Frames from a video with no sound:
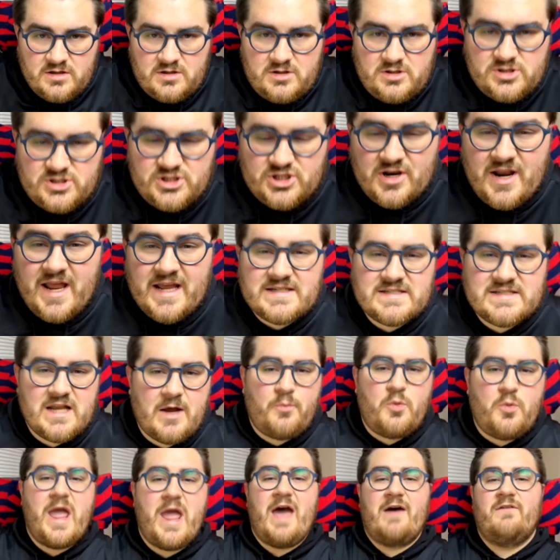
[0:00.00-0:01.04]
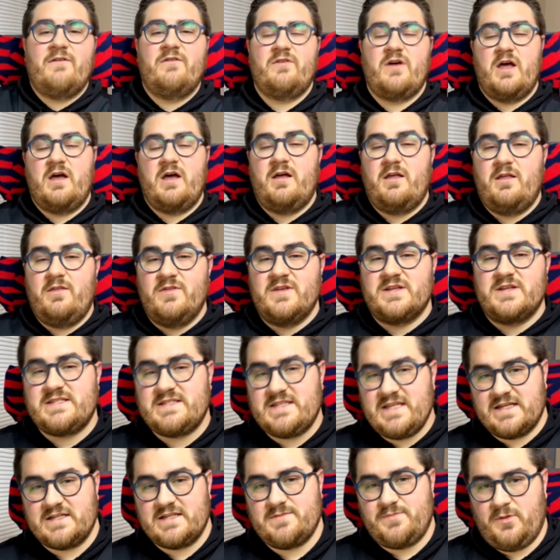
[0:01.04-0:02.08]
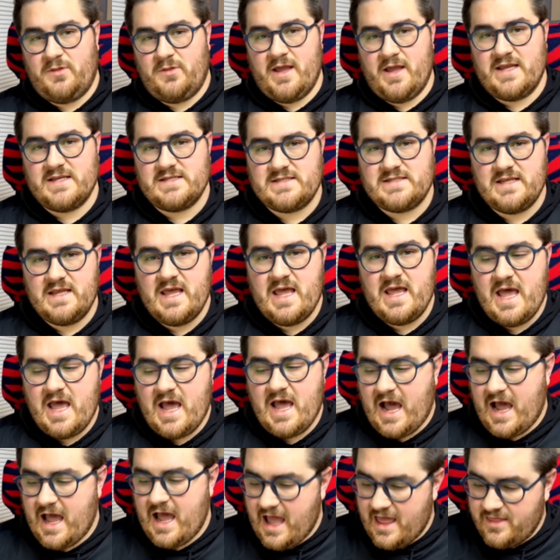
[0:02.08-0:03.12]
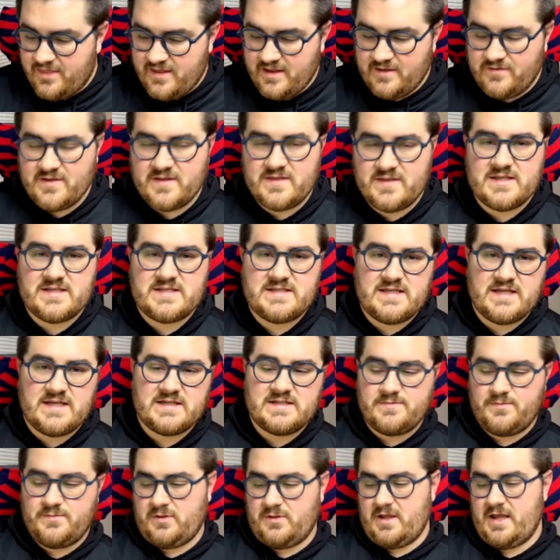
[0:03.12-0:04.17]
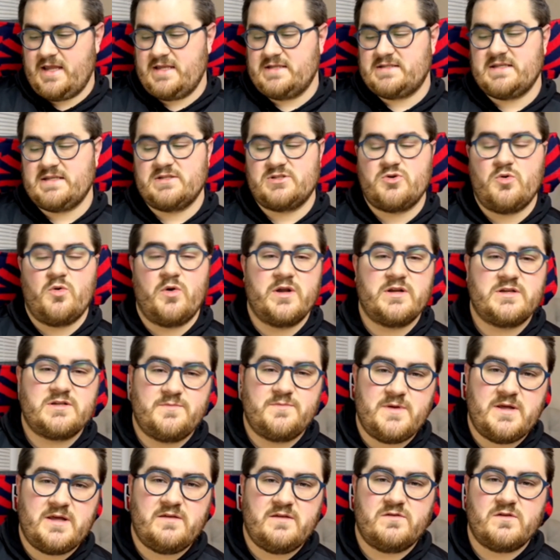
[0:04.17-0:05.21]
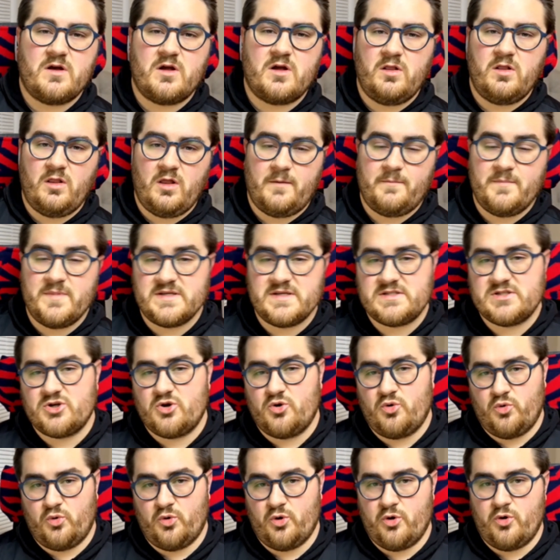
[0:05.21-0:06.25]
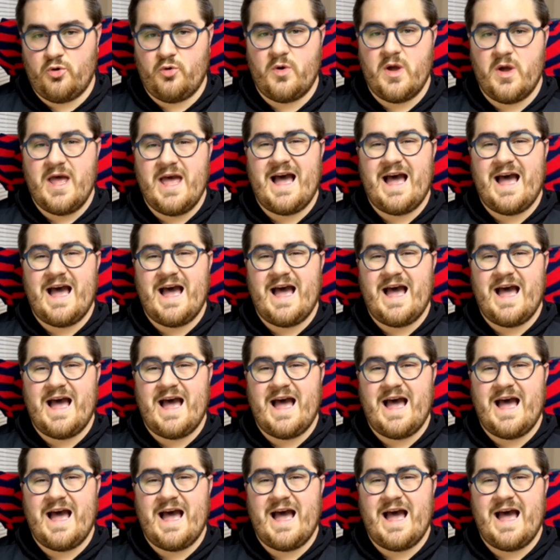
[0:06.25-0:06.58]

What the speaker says: So next up, we have the 6th place. I think that the 6th place is going to be the Columbus Crew.